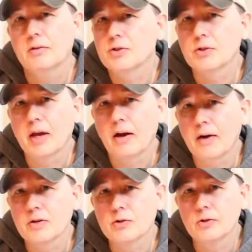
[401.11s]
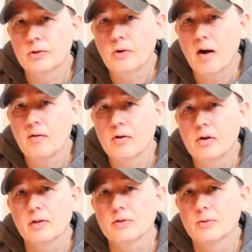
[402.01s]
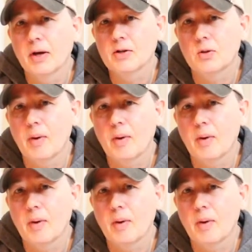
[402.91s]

Just carry a screwdriver and some extra